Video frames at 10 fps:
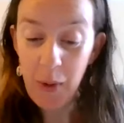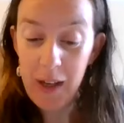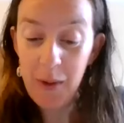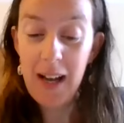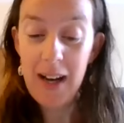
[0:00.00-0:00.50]
he
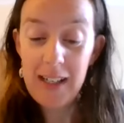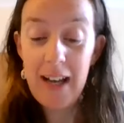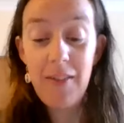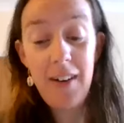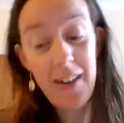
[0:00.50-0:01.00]
will actually
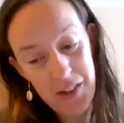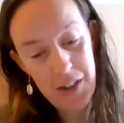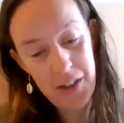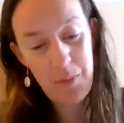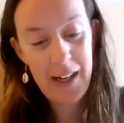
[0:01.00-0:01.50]
have another
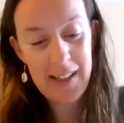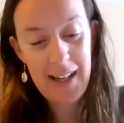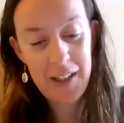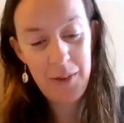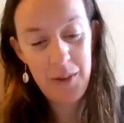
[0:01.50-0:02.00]
shipwreck to
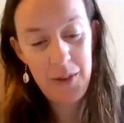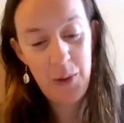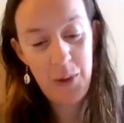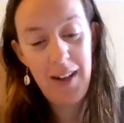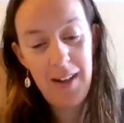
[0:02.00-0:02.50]
add to his
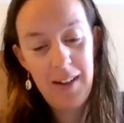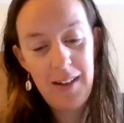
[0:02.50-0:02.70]
story,